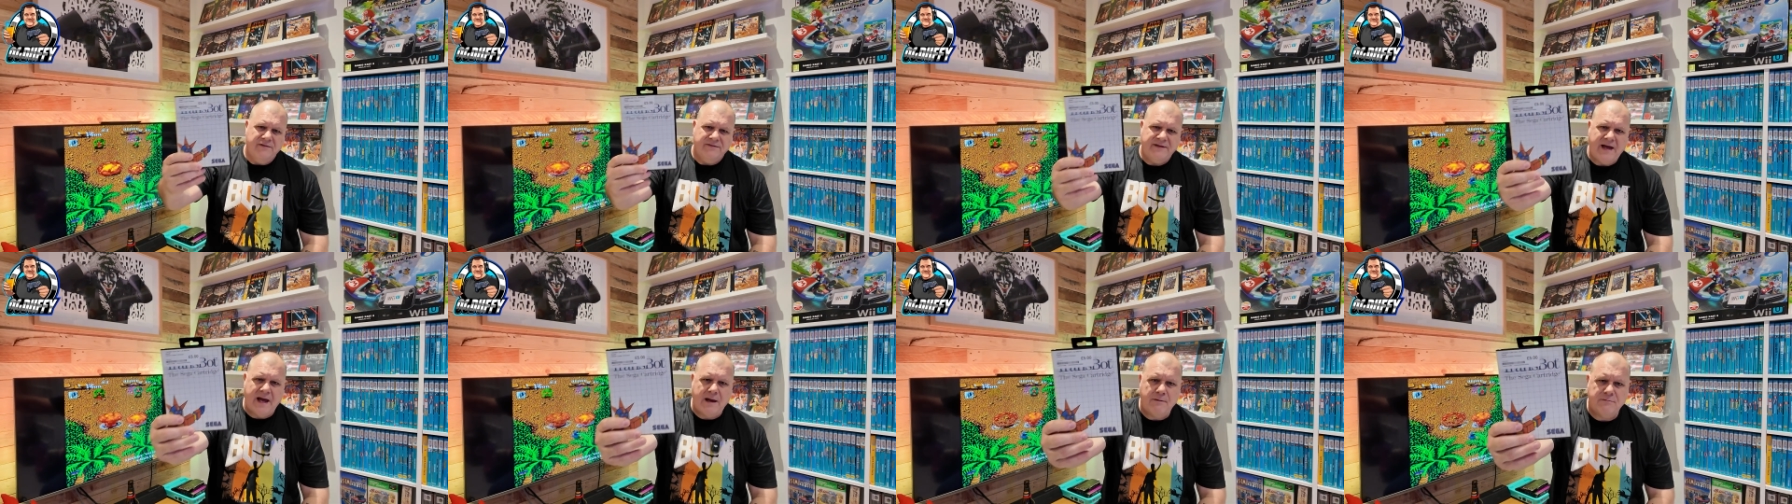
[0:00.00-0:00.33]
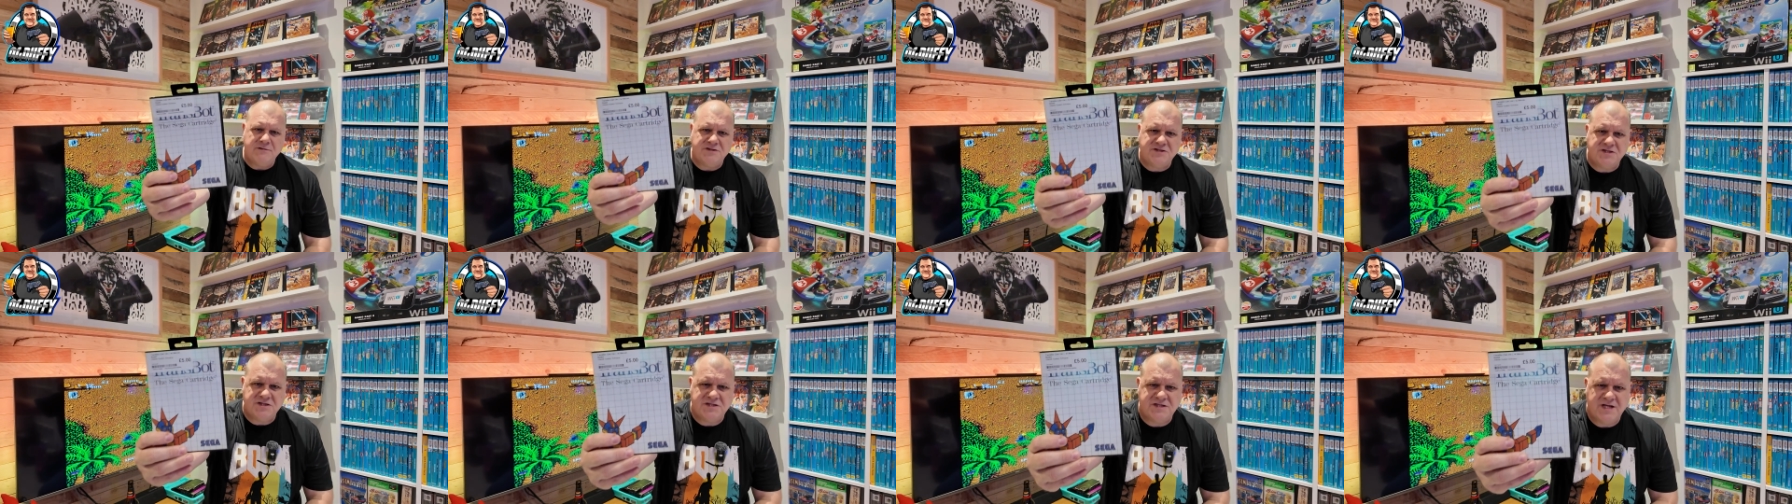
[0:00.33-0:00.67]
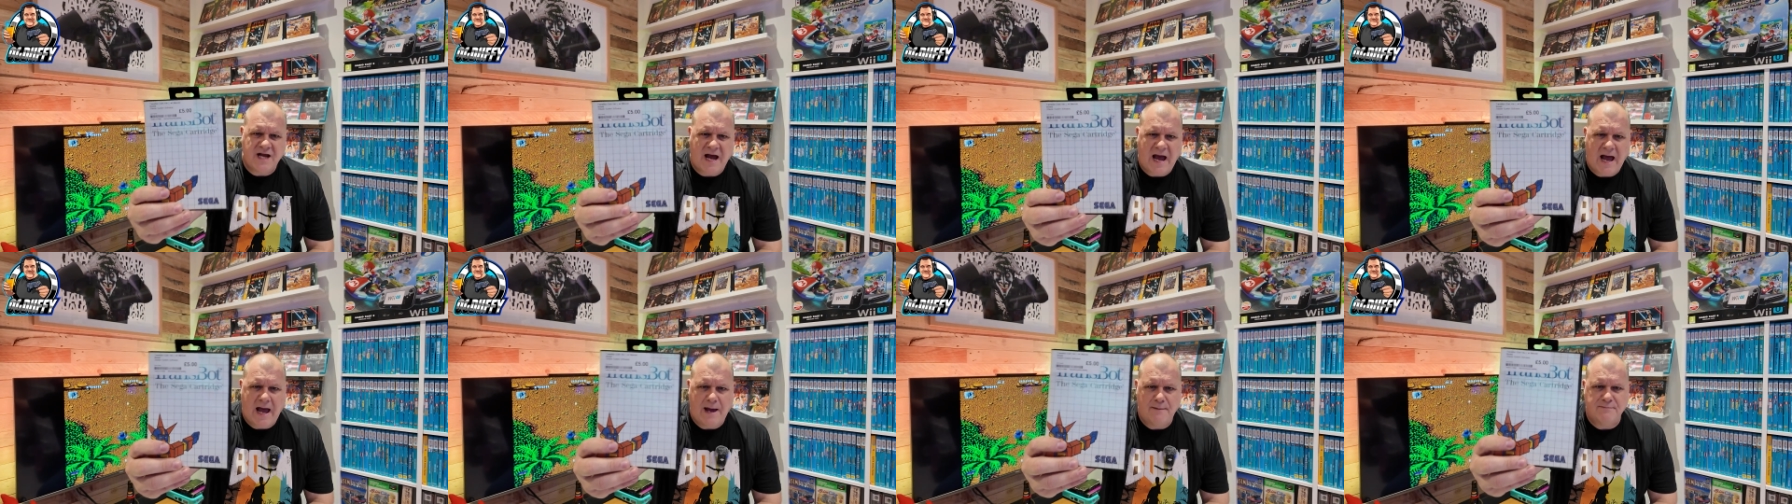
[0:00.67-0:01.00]
that was just
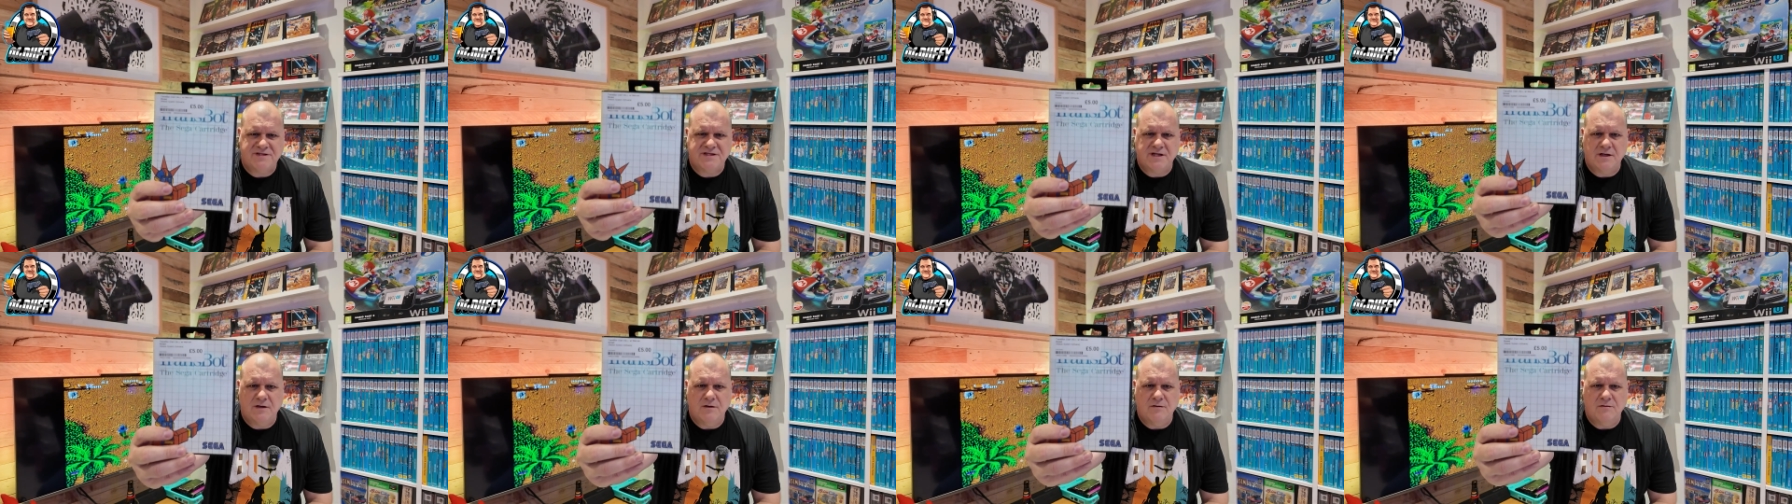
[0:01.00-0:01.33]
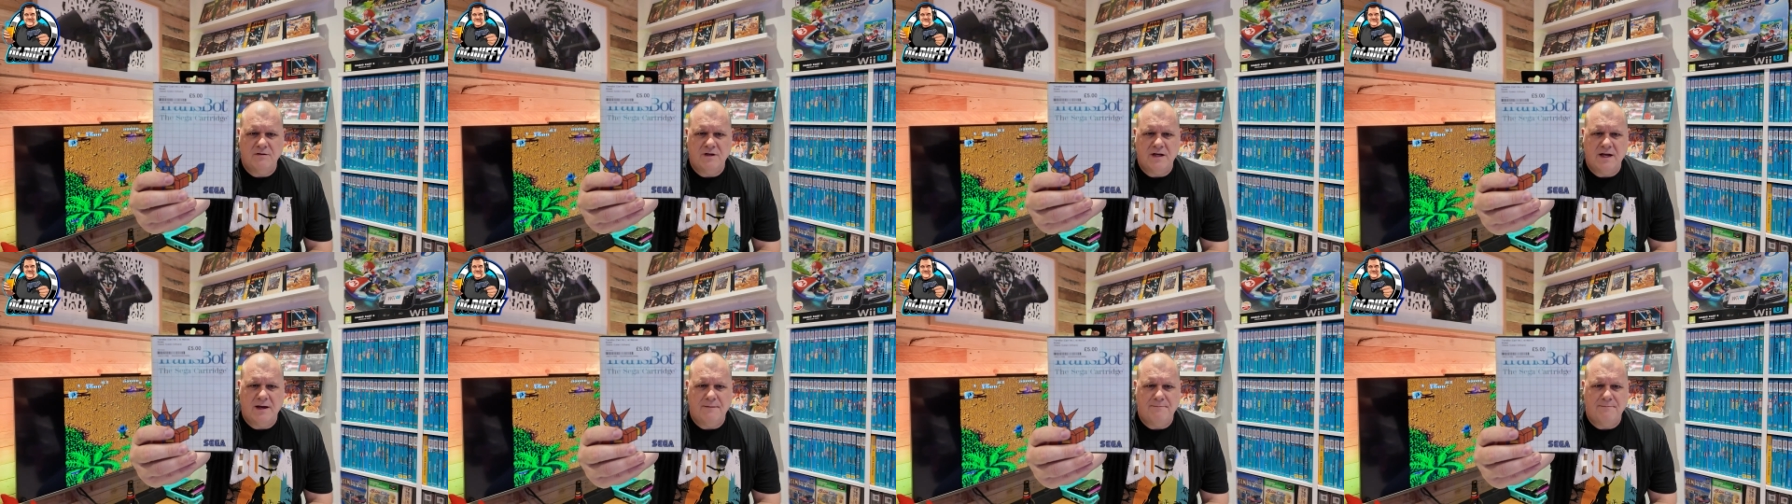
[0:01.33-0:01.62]
absolutely